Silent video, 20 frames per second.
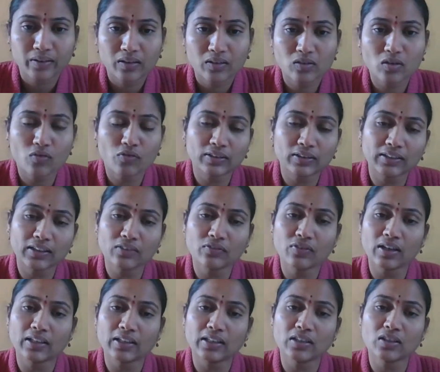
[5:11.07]
So for that
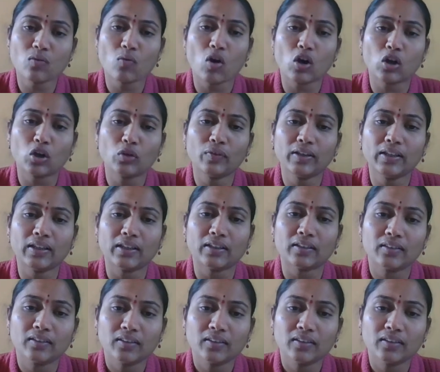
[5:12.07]
furniture, what do we need?